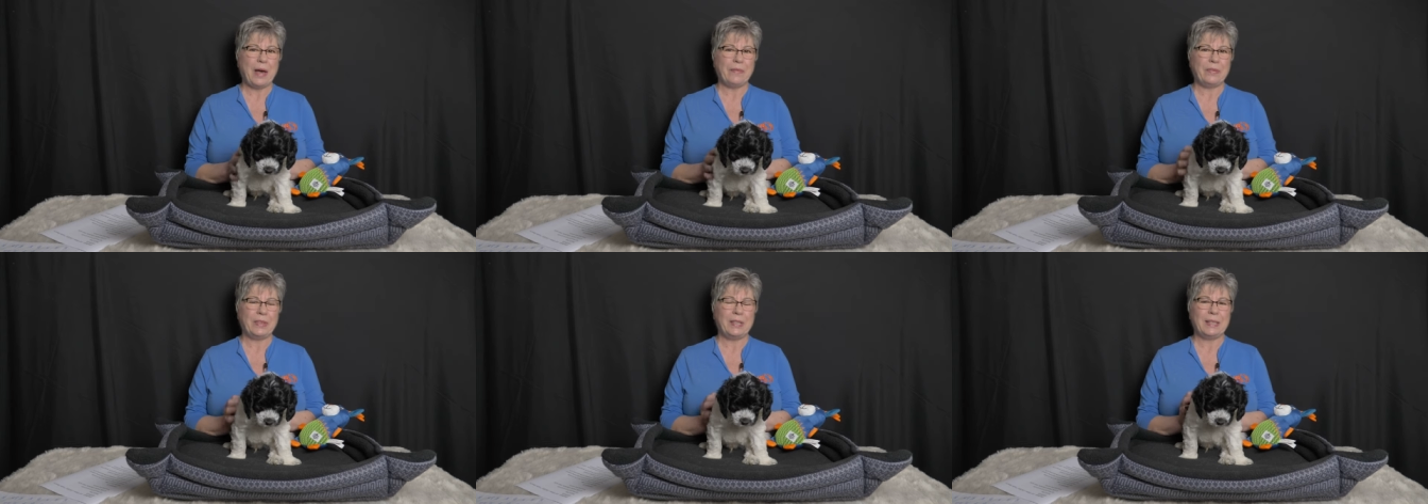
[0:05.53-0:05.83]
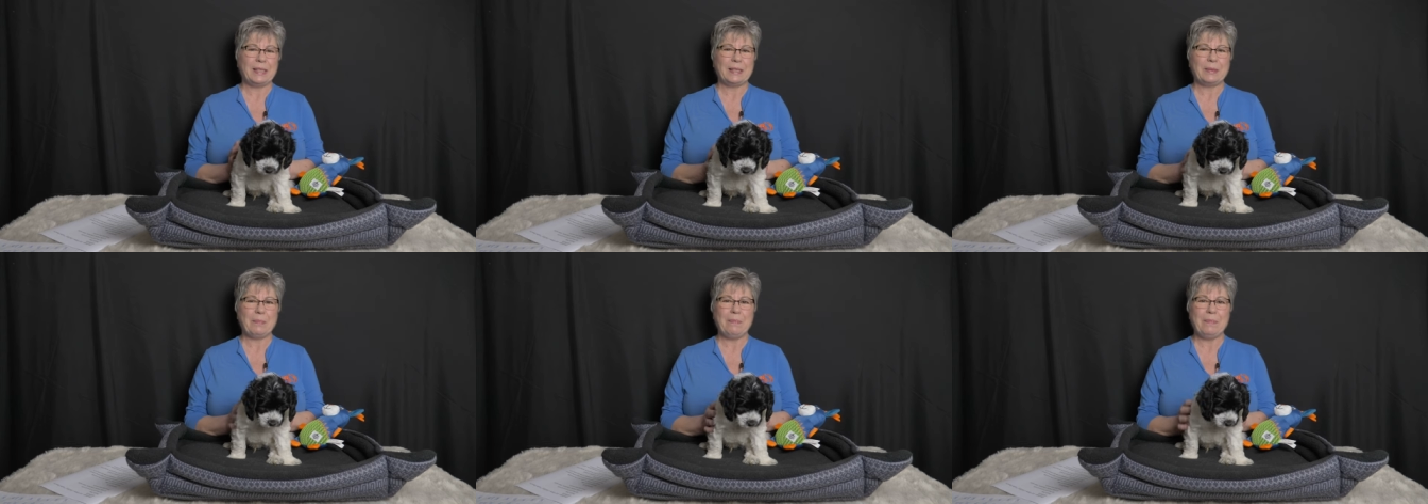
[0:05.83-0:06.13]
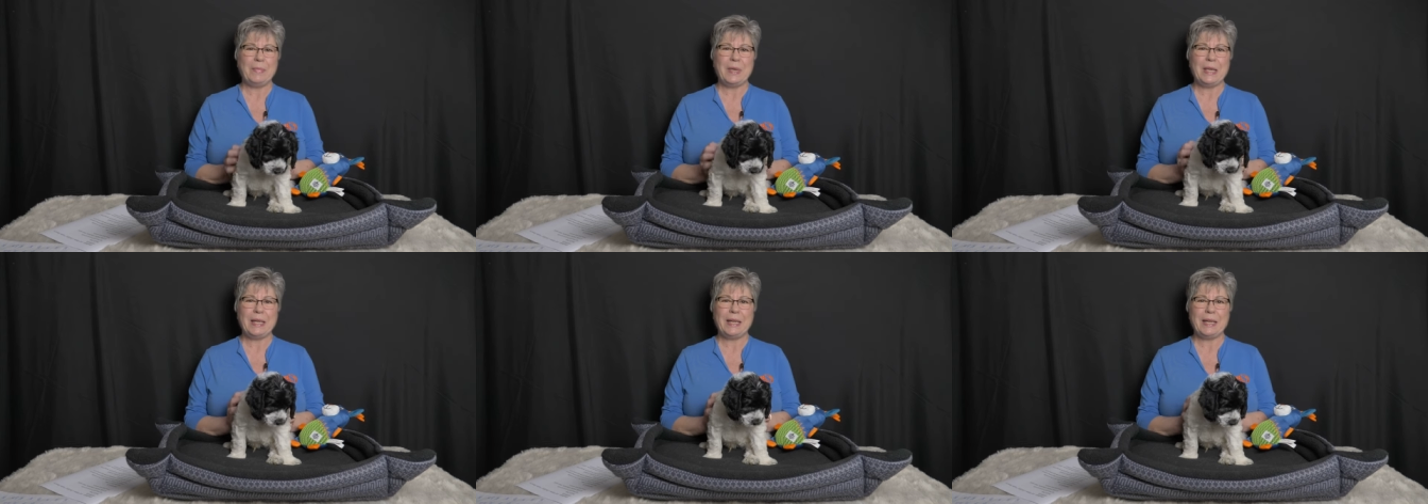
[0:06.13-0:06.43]
of these
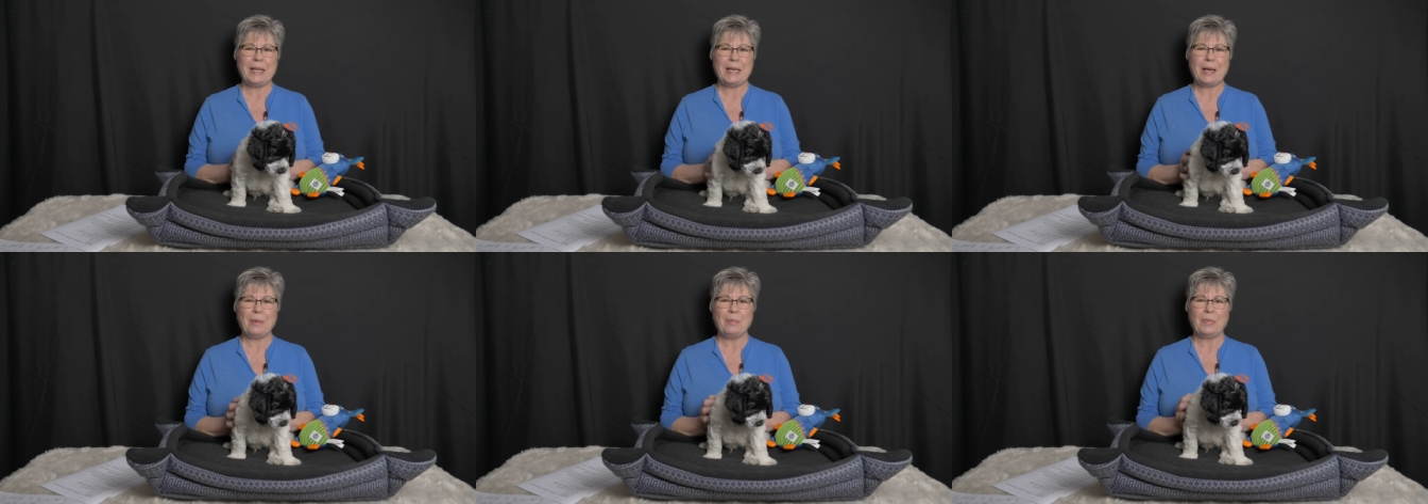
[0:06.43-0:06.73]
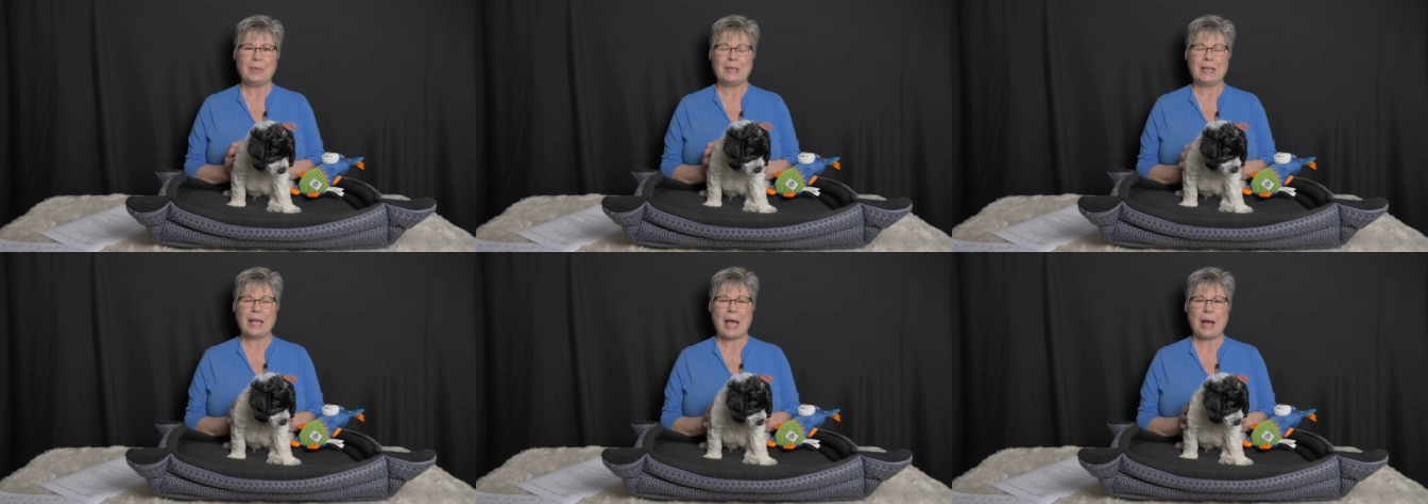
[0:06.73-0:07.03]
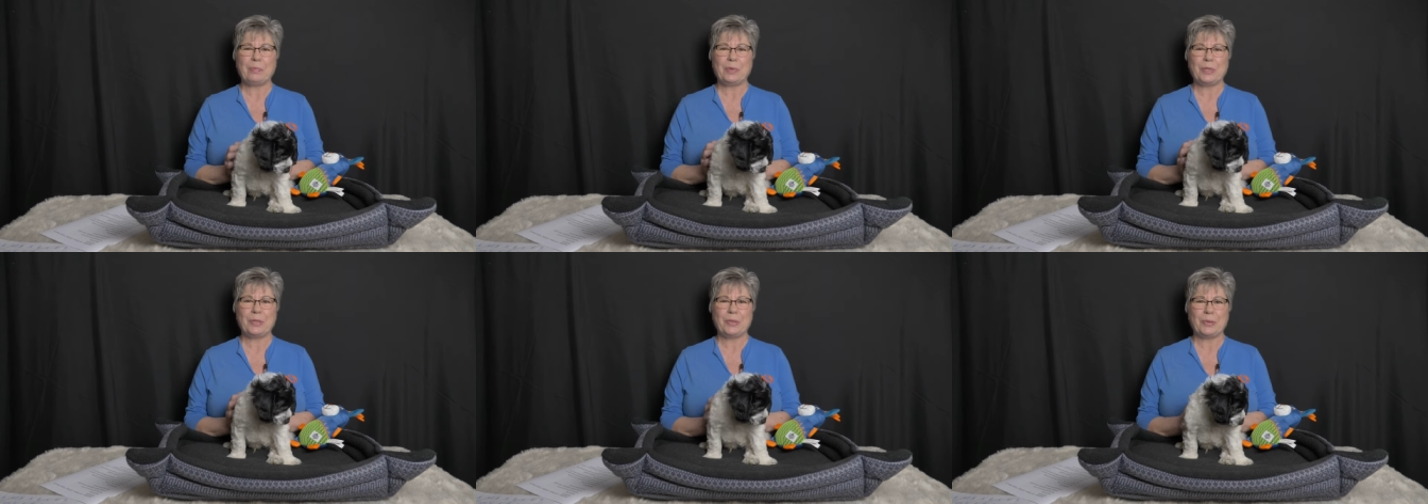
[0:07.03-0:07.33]
medium
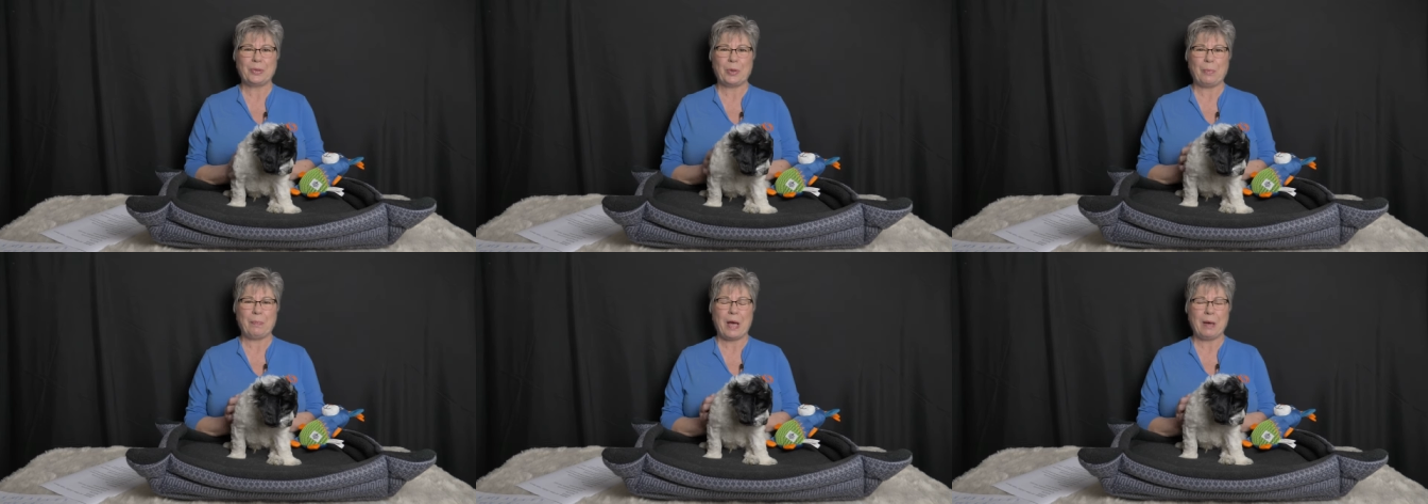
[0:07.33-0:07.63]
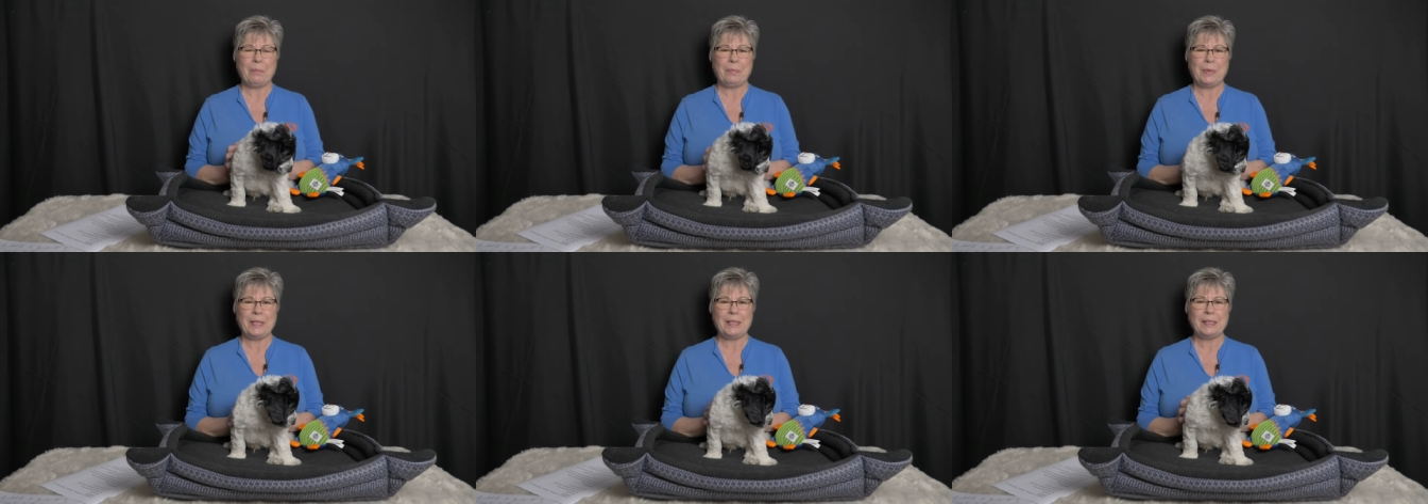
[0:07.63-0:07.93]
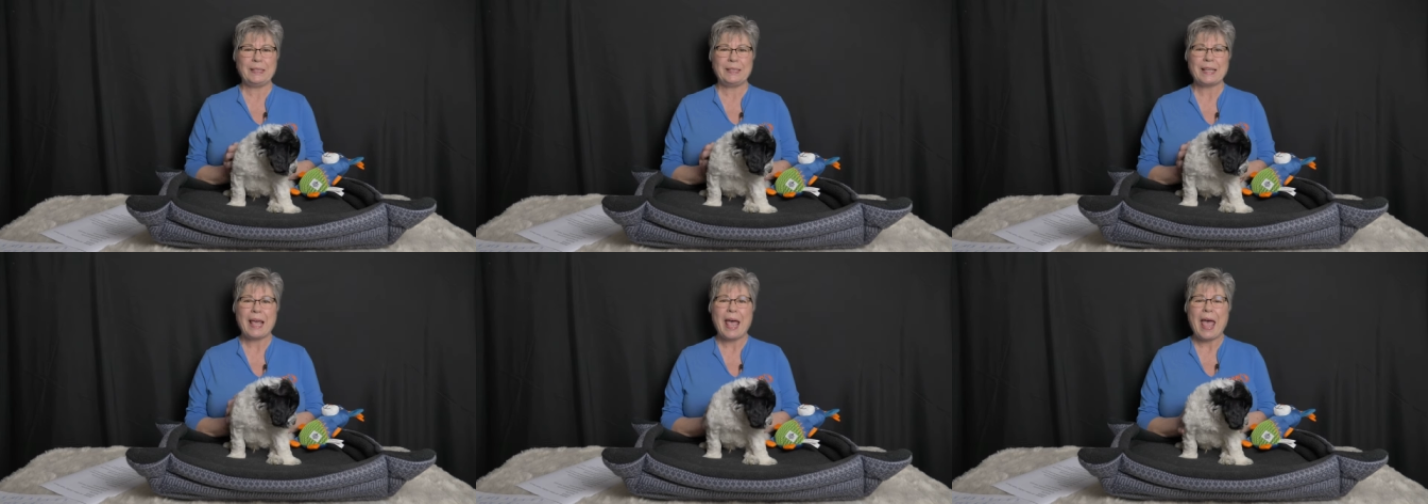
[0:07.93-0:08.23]
labradoodle
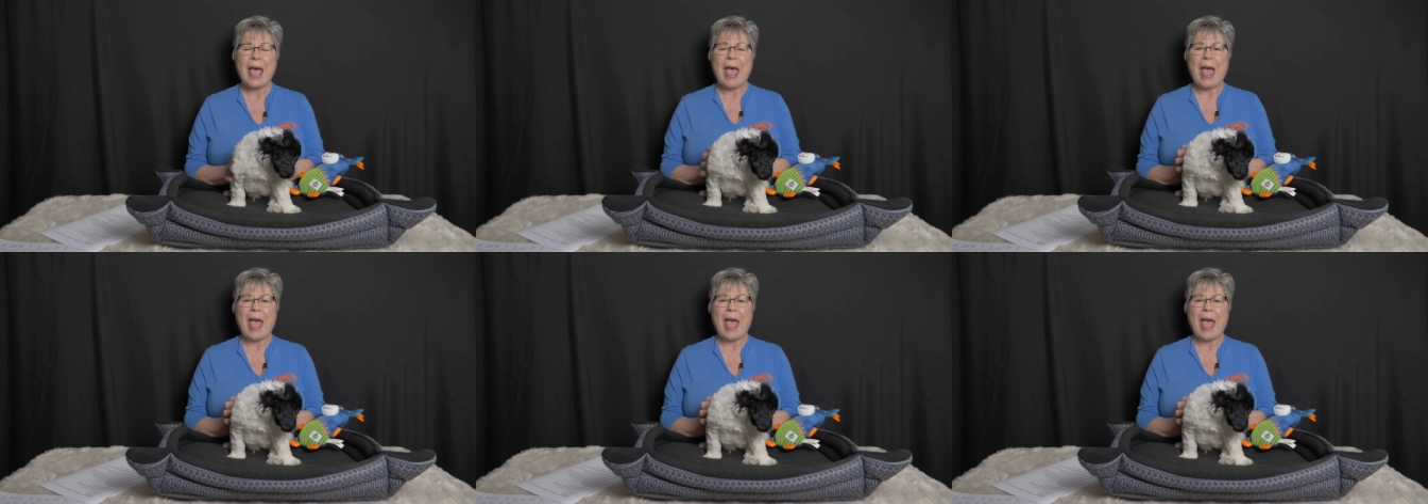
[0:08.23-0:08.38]
puppies